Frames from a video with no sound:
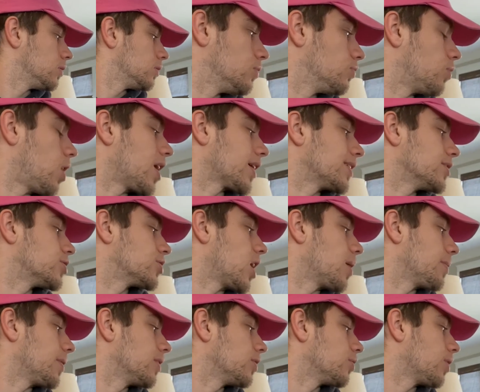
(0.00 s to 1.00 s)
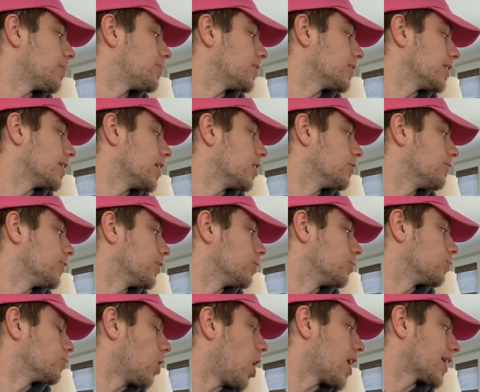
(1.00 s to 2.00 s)
Rocky, stop interrupting the interview.
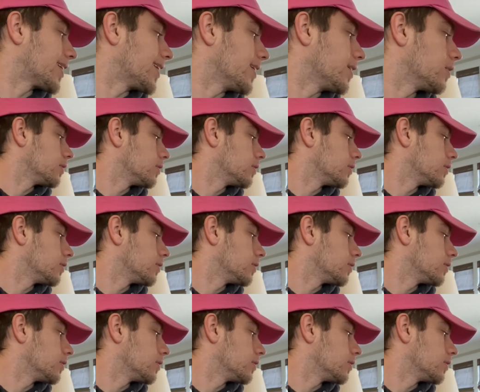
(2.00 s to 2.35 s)
Rocky.